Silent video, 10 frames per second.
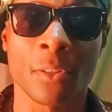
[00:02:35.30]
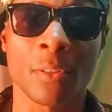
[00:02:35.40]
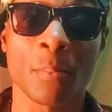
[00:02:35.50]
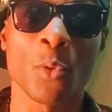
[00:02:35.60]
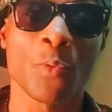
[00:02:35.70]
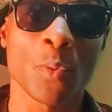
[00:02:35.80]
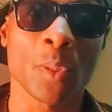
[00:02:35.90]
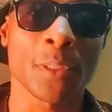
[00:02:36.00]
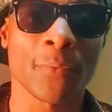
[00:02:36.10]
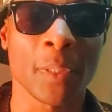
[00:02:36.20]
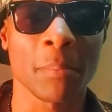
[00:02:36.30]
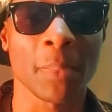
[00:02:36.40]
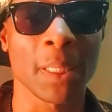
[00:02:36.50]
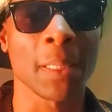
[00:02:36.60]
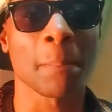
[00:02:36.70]
The movie was
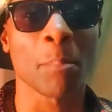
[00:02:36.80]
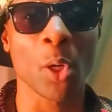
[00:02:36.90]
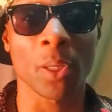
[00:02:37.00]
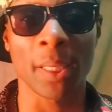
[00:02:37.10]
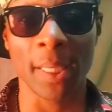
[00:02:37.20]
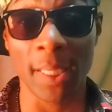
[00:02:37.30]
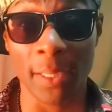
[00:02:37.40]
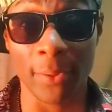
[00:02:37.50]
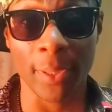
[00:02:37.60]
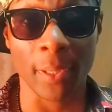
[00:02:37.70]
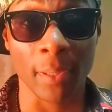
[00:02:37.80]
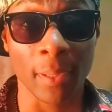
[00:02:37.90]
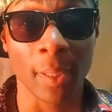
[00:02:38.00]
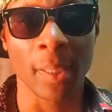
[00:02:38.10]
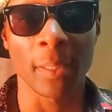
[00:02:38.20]
filmed in Bulgaria
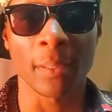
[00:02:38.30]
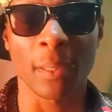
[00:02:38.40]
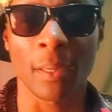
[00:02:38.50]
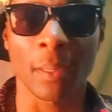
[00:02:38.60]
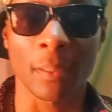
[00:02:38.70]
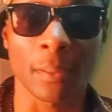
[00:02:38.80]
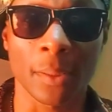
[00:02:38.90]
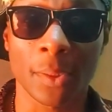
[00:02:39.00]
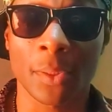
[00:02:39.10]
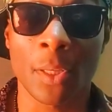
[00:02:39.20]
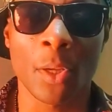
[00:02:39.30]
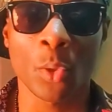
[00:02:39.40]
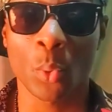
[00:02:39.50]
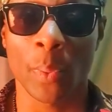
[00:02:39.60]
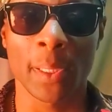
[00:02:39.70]
in August
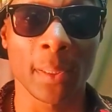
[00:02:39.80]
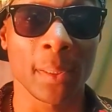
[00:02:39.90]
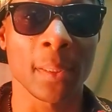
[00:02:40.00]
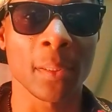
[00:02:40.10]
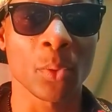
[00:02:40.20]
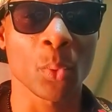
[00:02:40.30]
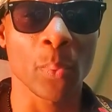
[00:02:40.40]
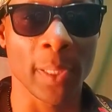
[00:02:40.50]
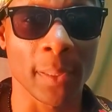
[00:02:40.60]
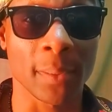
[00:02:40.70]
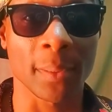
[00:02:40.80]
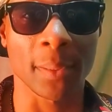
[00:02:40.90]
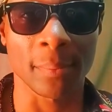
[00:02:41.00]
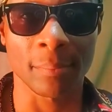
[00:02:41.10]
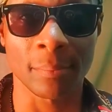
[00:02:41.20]
2020,
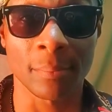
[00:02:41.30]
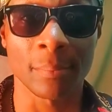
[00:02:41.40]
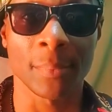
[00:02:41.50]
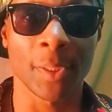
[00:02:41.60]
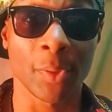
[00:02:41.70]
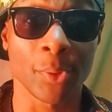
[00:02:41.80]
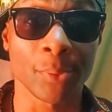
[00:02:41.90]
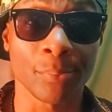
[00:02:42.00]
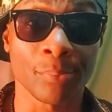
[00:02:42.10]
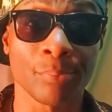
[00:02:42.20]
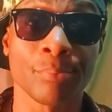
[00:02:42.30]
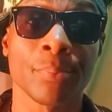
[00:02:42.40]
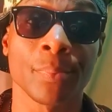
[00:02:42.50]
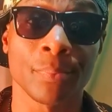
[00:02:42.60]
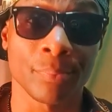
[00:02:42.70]

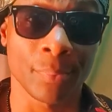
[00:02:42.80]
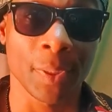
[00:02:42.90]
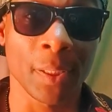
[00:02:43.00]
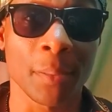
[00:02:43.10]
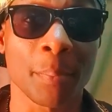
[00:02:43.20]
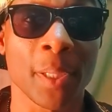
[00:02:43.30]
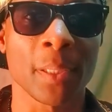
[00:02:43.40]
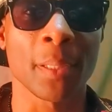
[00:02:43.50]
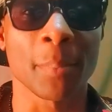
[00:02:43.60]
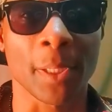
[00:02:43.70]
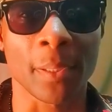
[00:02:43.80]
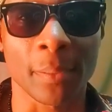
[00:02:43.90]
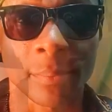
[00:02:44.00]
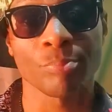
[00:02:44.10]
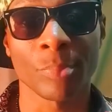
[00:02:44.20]
in the pandemic.
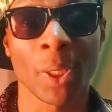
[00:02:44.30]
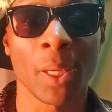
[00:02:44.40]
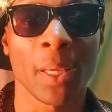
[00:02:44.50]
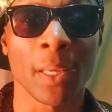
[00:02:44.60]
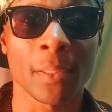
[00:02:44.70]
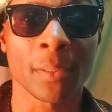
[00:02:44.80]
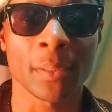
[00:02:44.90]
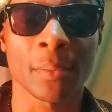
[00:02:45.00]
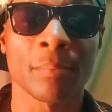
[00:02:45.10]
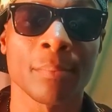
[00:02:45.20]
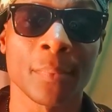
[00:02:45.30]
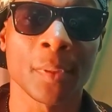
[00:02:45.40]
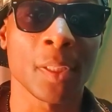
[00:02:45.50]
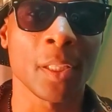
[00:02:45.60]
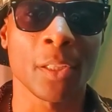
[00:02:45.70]
Hence
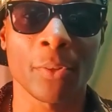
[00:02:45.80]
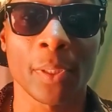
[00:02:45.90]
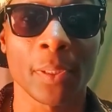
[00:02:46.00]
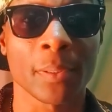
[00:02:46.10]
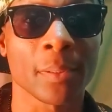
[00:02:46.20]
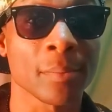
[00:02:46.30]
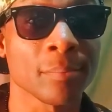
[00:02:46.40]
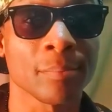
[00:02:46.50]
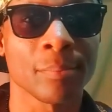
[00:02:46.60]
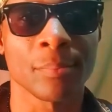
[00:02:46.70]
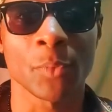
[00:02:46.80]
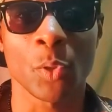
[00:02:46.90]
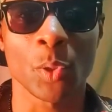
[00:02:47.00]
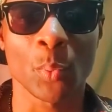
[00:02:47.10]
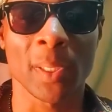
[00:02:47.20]
the late release, now
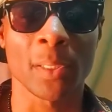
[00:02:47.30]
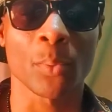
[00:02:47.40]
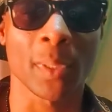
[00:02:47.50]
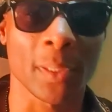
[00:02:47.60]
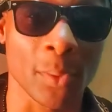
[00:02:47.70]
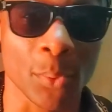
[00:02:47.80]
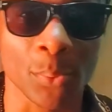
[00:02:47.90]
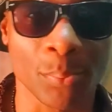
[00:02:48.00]
in 2022.